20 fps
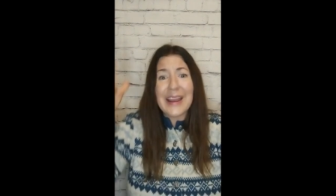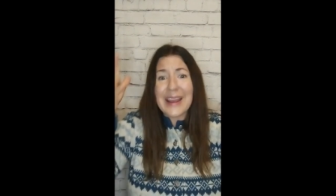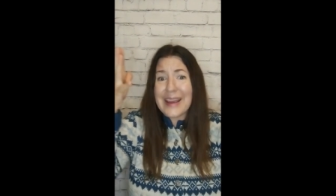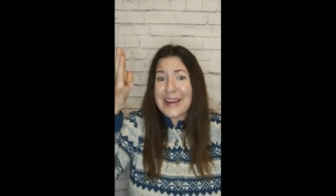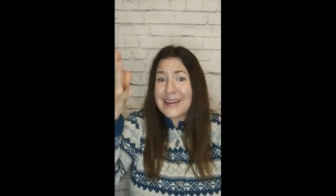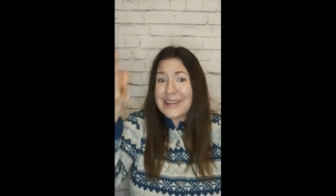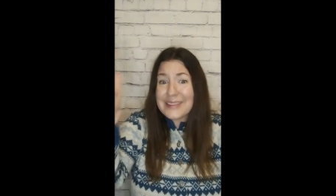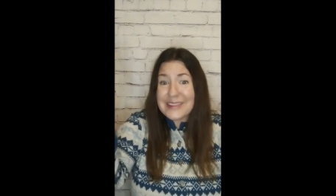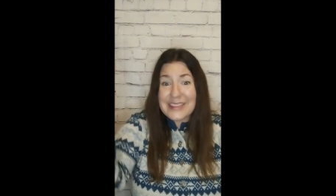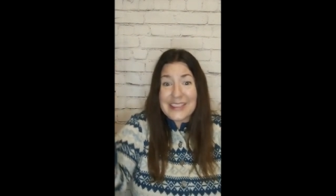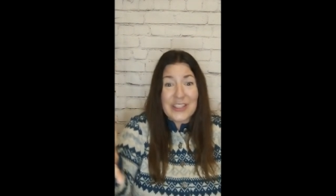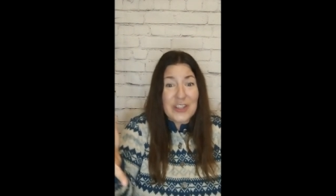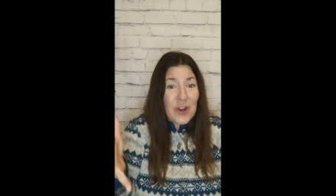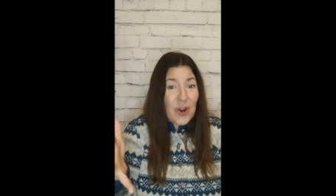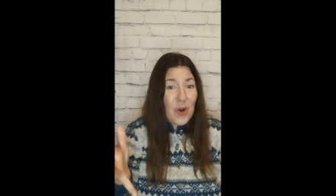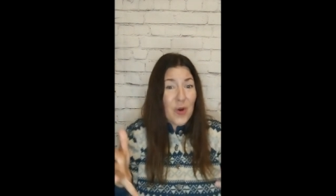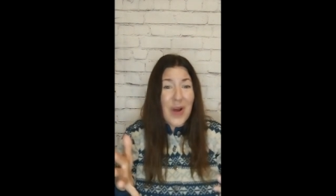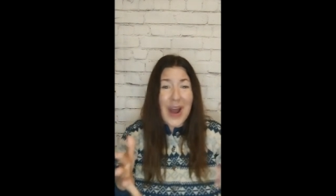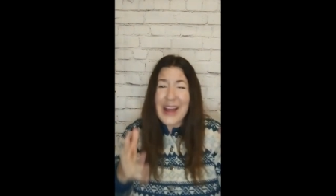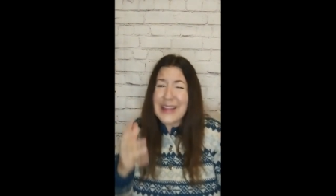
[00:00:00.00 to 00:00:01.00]
And, you
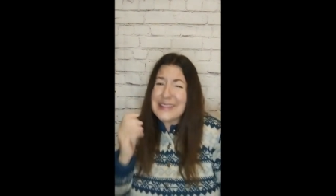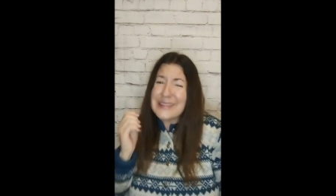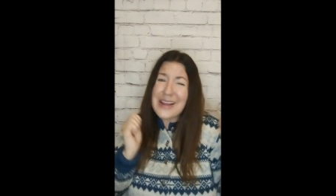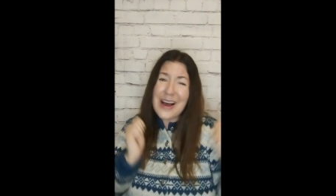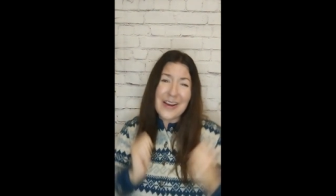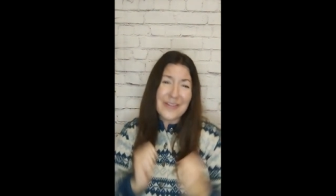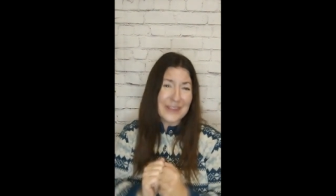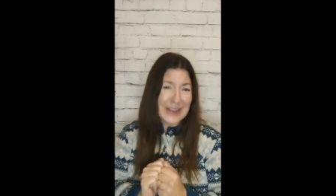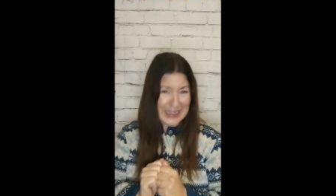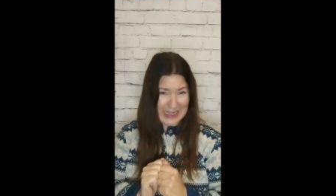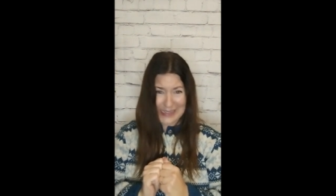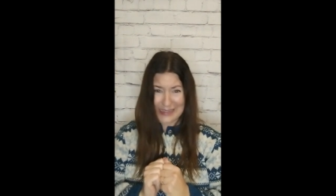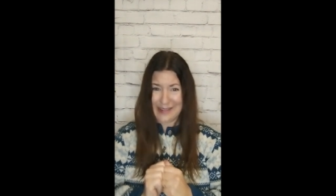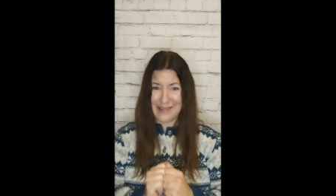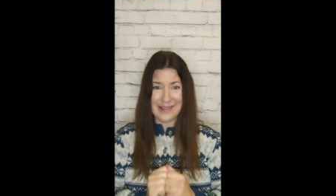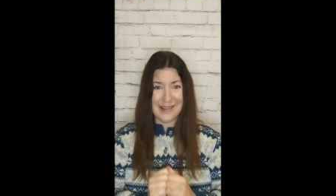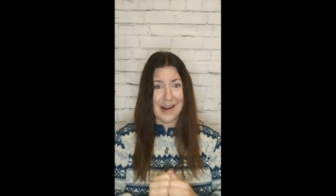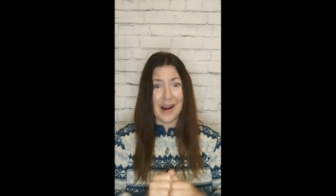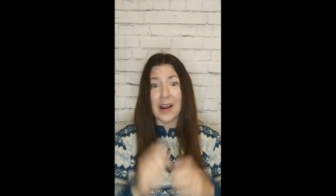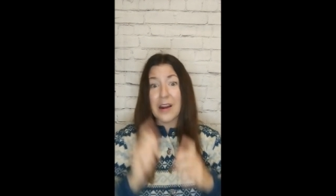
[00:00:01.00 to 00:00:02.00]
know, I love
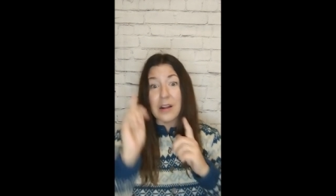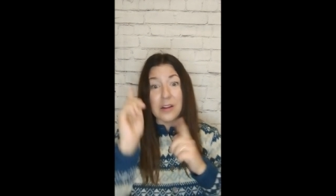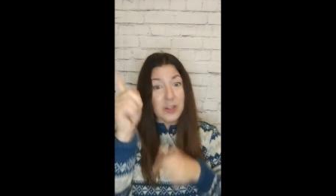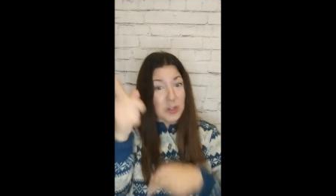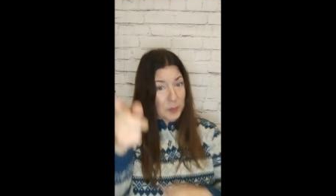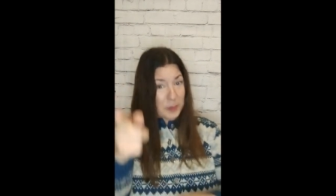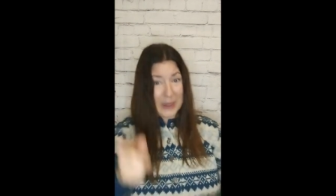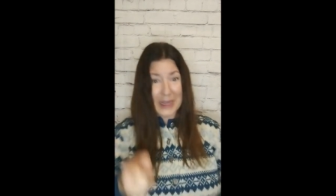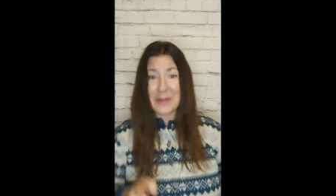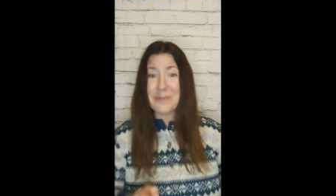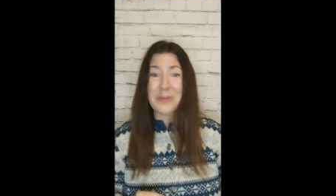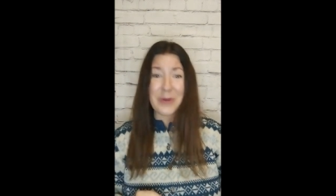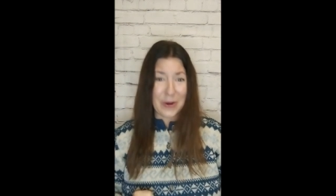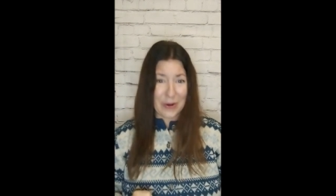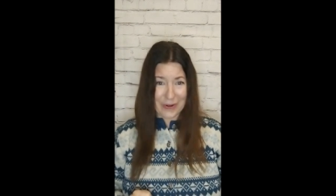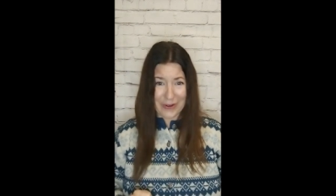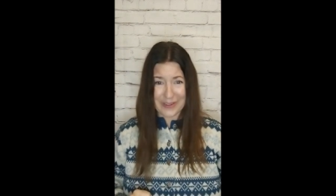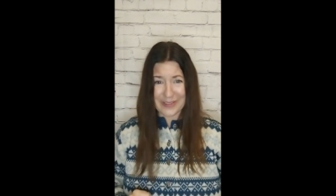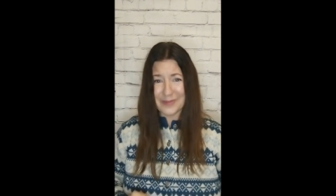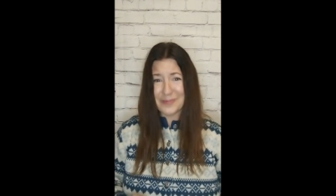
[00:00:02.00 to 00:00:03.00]
it on other
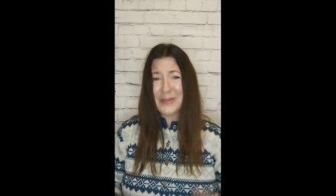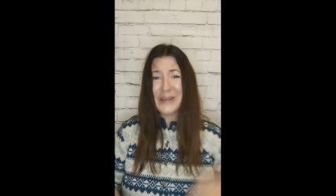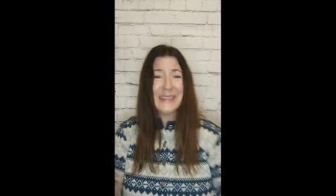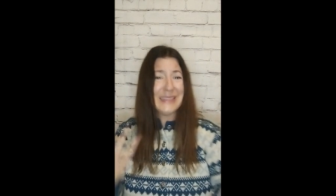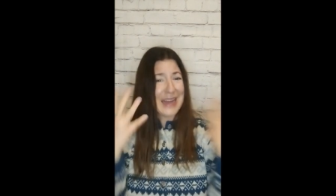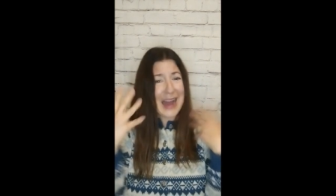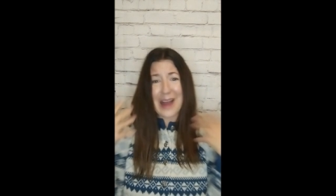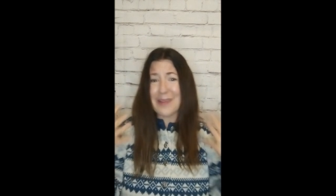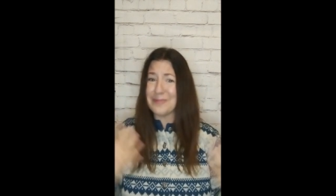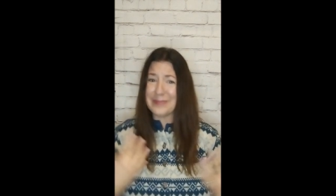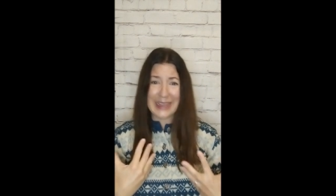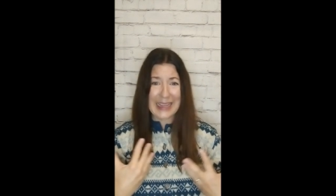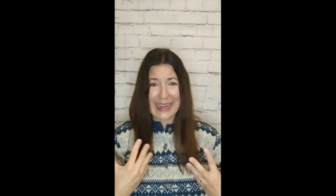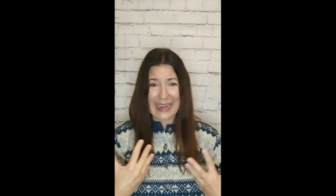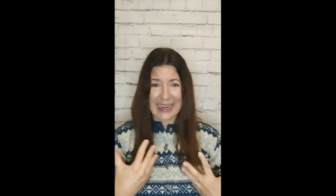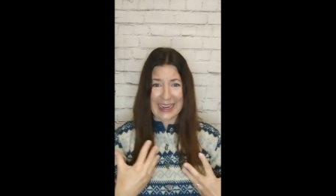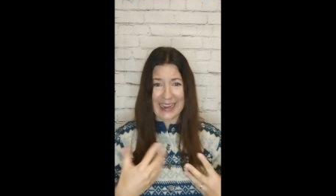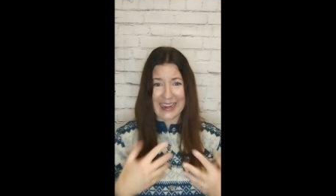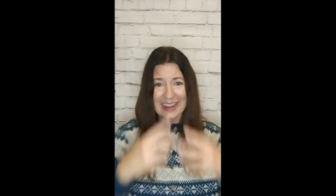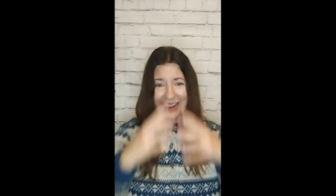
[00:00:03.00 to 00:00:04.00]
people, but not
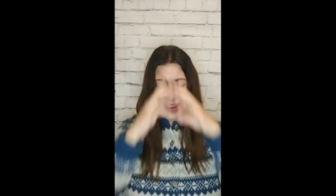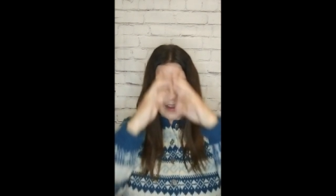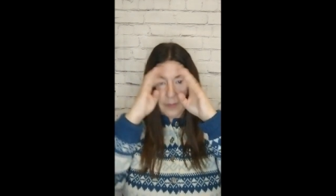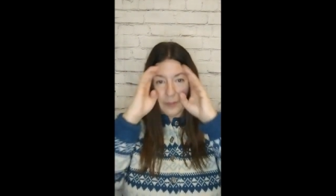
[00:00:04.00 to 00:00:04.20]
me